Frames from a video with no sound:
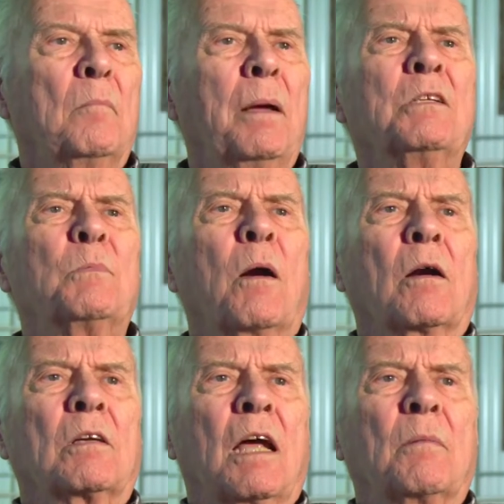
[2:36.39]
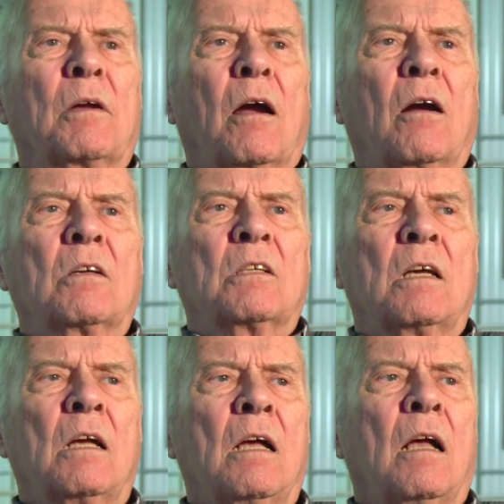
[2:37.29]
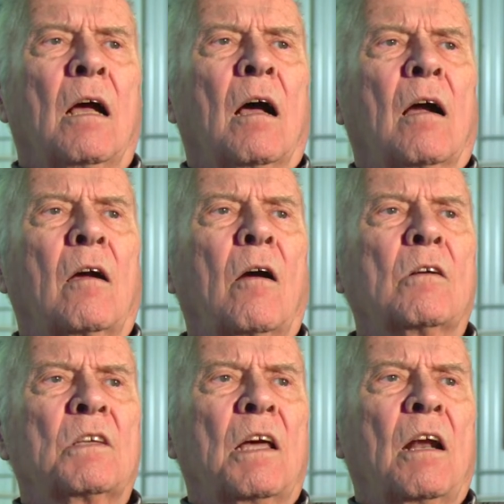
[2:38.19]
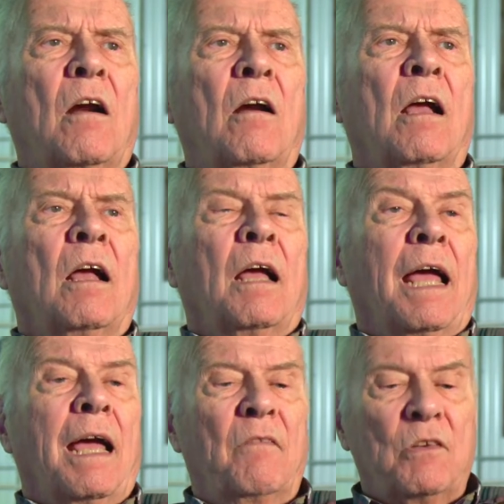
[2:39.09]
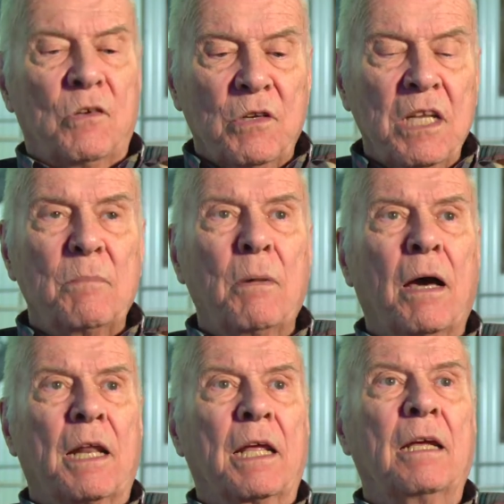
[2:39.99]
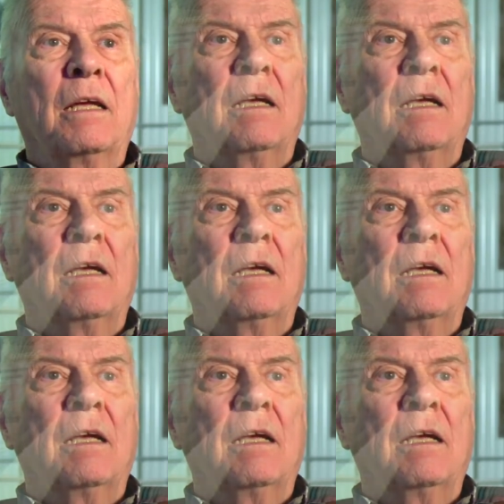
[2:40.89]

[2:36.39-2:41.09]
benchmark type cars, cars that have a unique body,